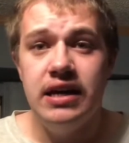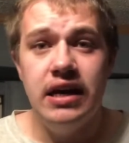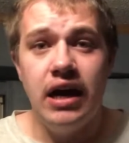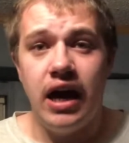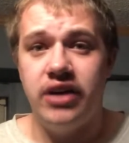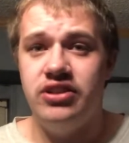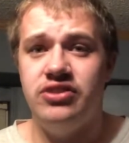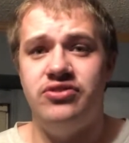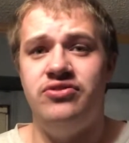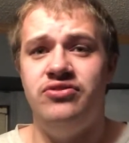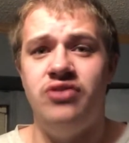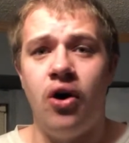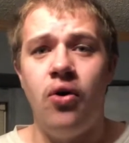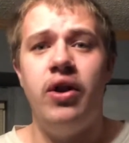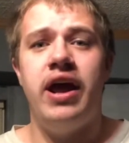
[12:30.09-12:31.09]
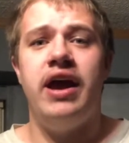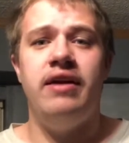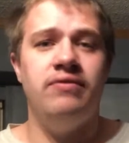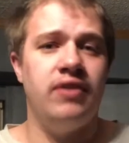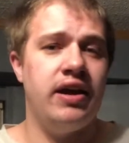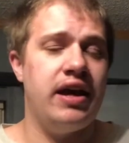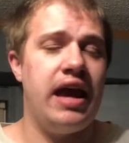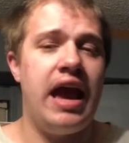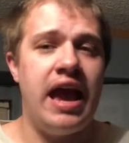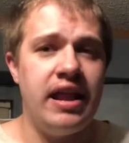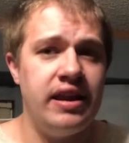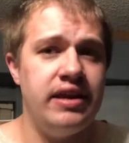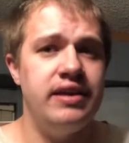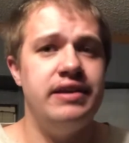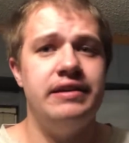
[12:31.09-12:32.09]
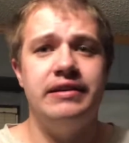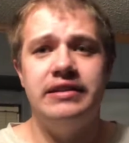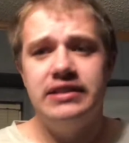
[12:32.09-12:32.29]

I just don't have like any